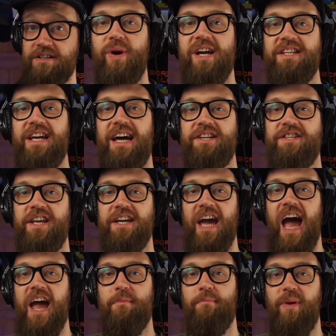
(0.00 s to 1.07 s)
Because as the
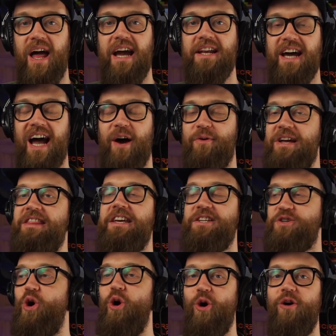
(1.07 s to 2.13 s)
game played out in this
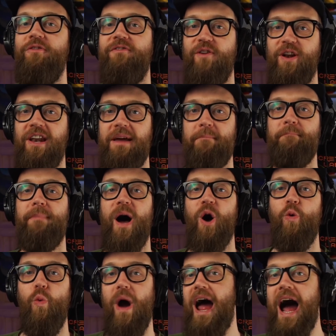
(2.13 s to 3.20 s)
awful limbo
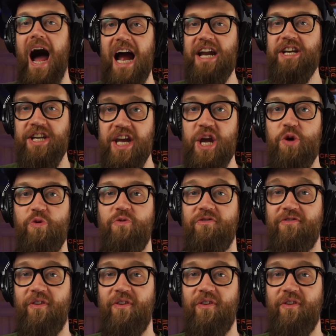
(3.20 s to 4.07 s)
where I knew